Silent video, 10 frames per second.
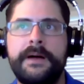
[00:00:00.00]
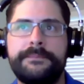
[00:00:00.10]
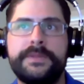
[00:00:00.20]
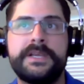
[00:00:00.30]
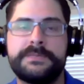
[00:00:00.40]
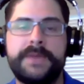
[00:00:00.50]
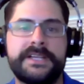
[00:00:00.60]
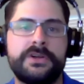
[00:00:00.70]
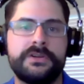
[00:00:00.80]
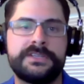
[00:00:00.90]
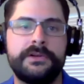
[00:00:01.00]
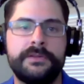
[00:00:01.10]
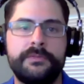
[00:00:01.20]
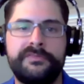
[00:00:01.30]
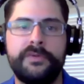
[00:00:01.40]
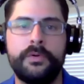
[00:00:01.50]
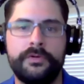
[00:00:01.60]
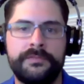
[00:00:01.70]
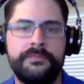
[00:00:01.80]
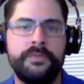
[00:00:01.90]
because banks are starting to move
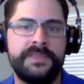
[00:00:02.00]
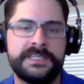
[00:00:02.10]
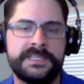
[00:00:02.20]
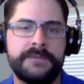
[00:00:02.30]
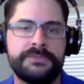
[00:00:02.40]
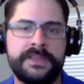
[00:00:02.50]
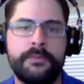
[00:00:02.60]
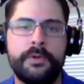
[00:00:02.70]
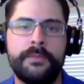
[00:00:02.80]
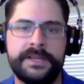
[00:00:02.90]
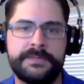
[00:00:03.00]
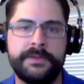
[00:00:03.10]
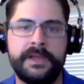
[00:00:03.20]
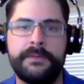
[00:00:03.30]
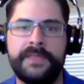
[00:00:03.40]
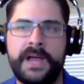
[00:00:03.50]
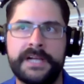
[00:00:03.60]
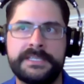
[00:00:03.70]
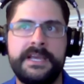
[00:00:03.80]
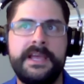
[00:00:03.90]
forward with the assumption that more money is going to become
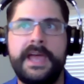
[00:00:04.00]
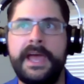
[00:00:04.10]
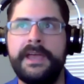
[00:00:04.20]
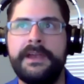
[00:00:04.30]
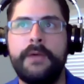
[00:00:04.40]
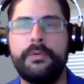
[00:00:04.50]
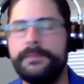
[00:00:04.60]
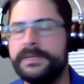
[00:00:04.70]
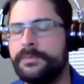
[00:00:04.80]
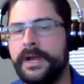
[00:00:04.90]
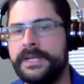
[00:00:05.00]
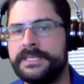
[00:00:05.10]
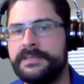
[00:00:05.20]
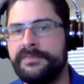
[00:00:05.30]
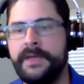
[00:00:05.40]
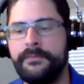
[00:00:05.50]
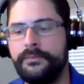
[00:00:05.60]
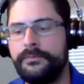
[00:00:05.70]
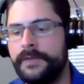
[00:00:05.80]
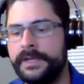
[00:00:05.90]
unlocked. And I wouldn't be surprised if that
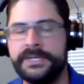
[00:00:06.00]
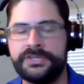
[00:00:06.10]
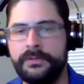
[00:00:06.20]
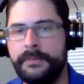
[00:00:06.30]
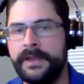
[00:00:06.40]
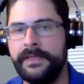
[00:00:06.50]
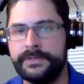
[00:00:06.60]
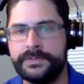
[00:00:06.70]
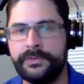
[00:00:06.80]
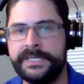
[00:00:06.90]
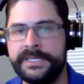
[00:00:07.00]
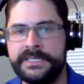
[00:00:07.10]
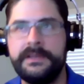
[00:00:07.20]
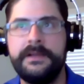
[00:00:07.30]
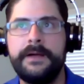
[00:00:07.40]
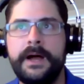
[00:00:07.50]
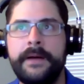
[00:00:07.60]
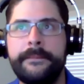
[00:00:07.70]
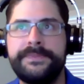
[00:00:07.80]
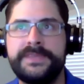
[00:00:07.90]
additional money that was released
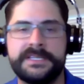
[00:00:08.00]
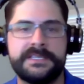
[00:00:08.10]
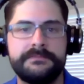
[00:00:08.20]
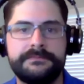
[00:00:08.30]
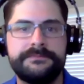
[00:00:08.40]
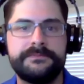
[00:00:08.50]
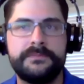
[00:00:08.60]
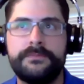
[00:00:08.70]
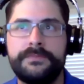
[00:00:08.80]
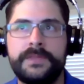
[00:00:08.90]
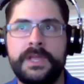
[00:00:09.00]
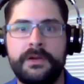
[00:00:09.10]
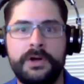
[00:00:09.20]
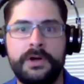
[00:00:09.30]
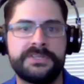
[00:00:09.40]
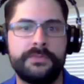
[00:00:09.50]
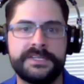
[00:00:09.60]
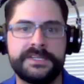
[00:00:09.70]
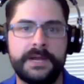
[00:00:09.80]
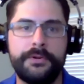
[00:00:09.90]
doesn't, also
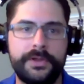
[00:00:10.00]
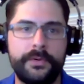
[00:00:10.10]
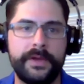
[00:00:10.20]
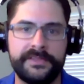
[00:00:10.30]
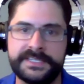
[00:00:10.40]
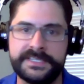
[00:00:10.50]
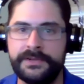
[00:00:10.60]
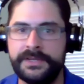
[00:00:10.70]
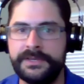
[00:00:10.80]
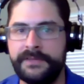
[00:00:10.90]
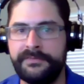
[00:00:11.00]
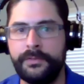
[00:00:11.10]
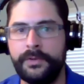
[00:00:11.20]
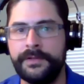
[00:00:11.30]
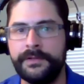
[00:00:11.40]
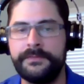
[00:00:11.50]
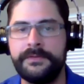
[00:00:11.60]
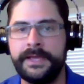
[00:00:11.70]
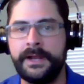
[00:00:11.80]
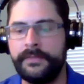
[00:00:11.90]
runs out pretty quickly. So you definitely want to
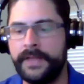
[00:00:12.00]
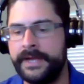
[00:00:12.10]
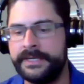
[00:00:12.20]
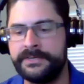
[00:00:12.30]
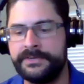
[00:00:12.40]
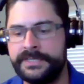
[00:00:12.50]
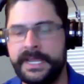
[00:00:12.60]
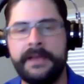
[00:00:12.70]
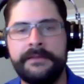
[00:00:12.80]
get online as soon as you can.